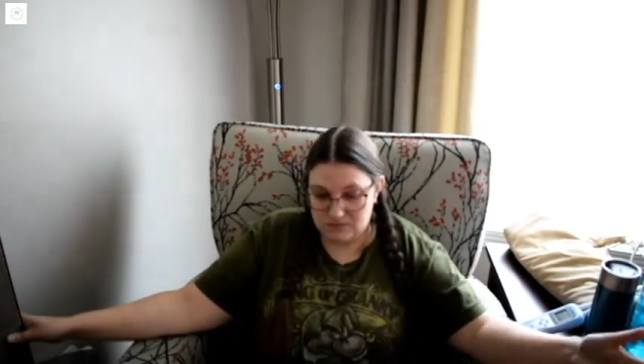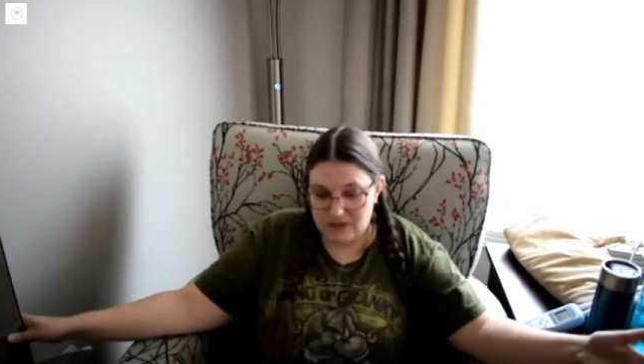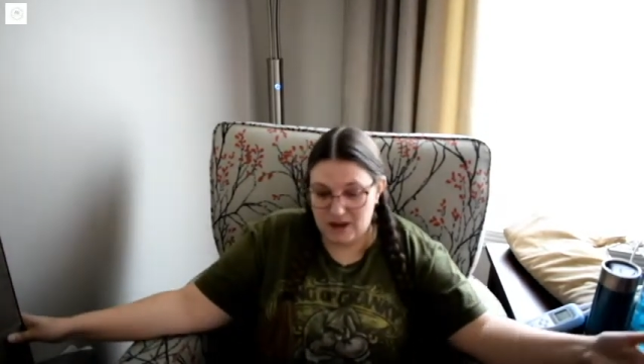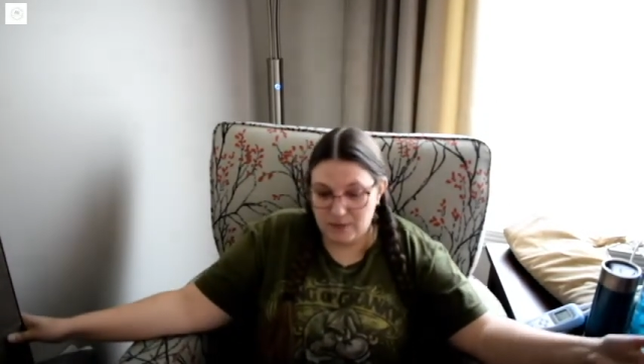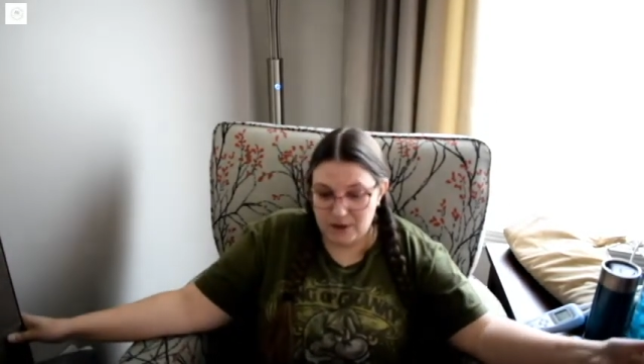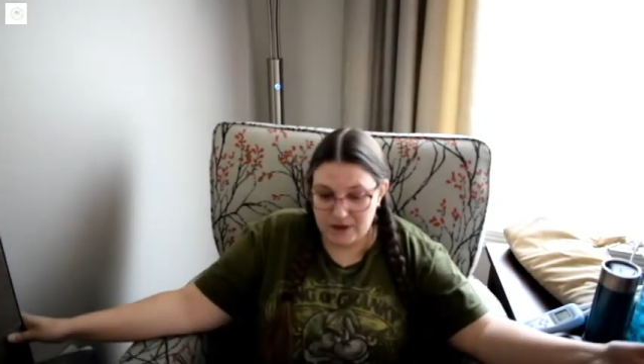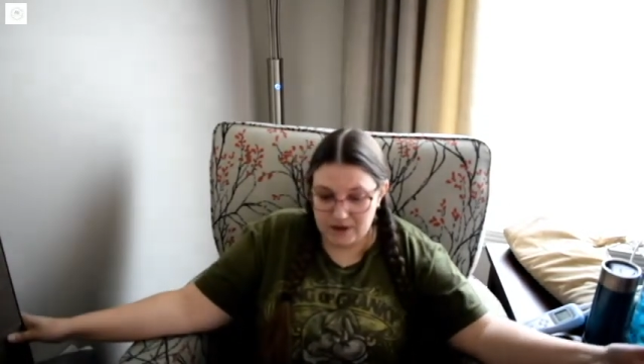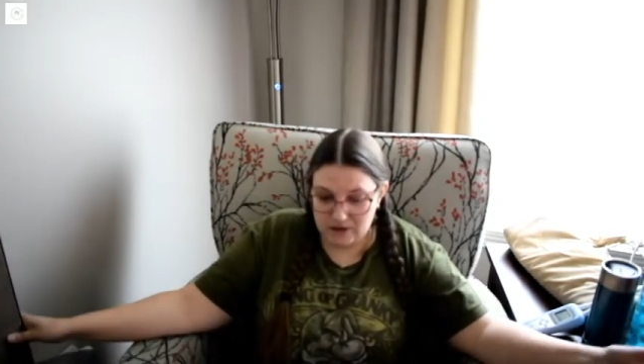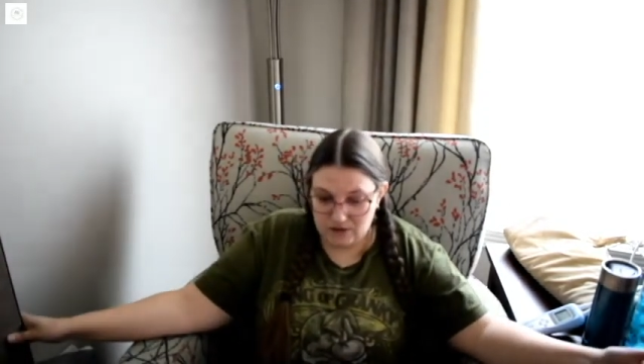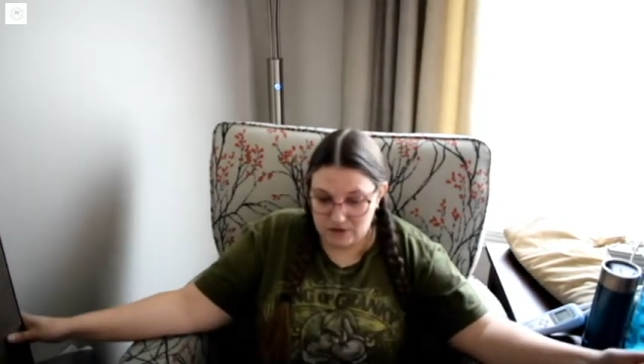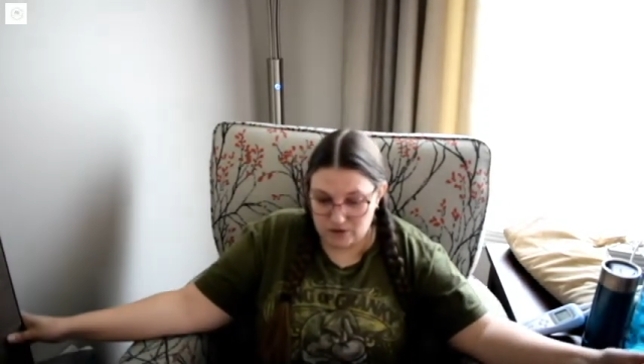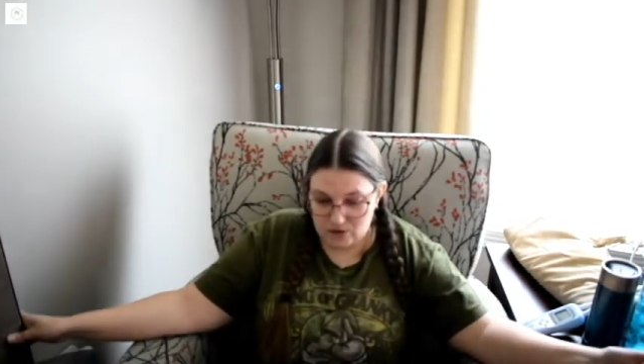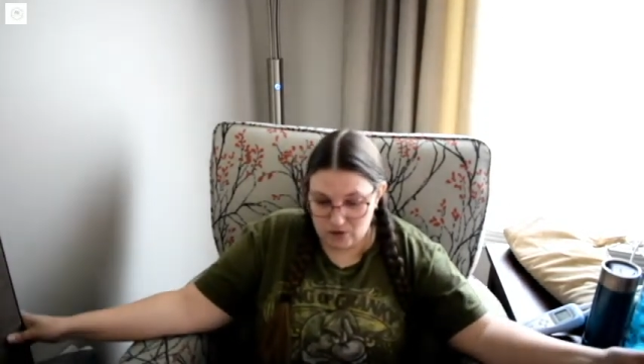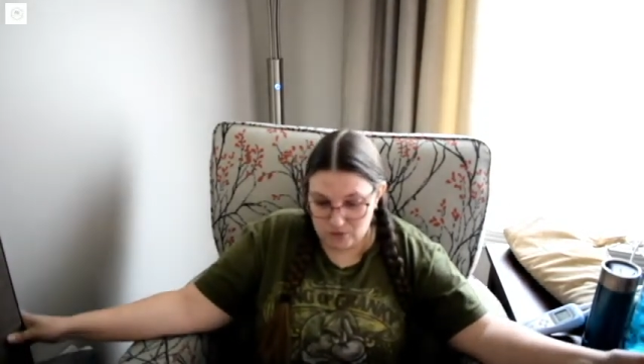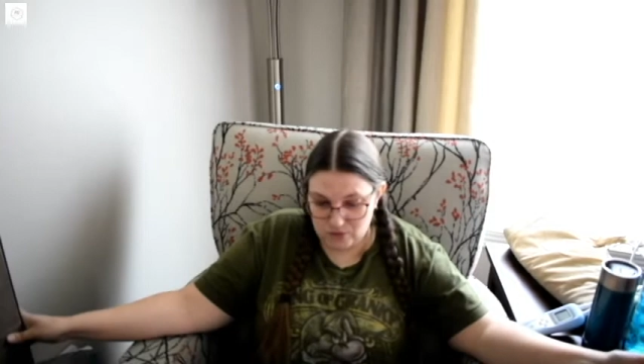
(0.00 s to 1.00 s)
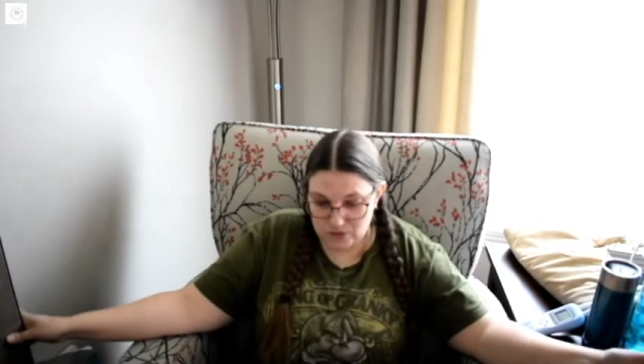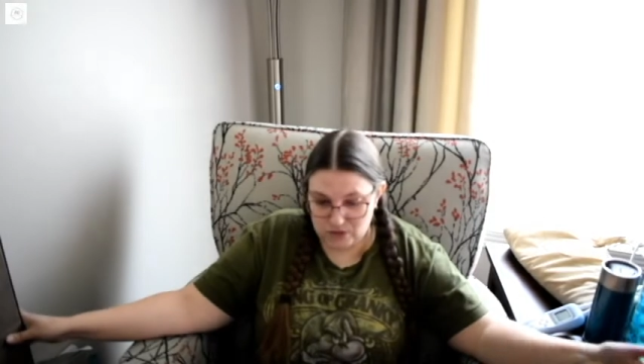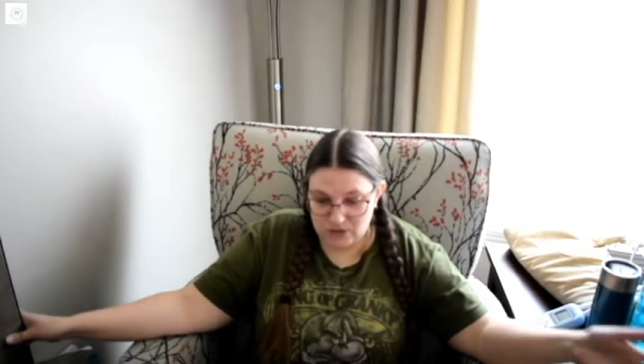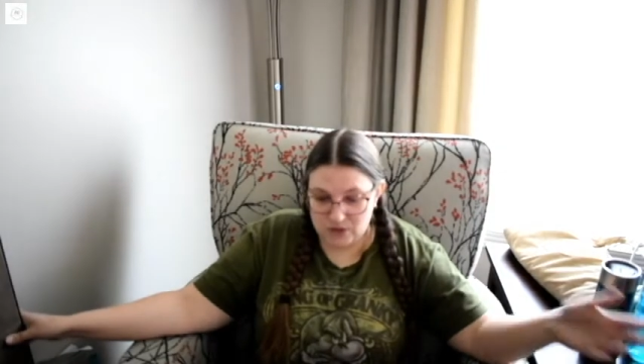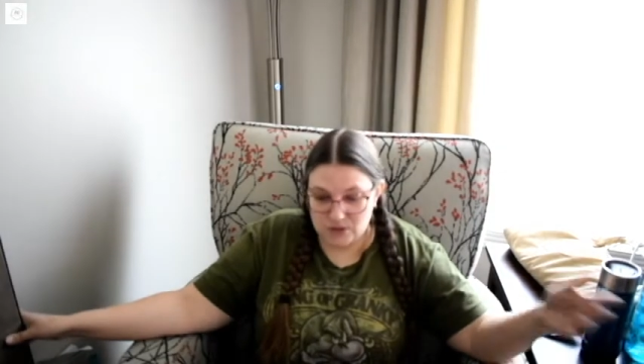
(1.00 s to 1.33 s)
that way on your own.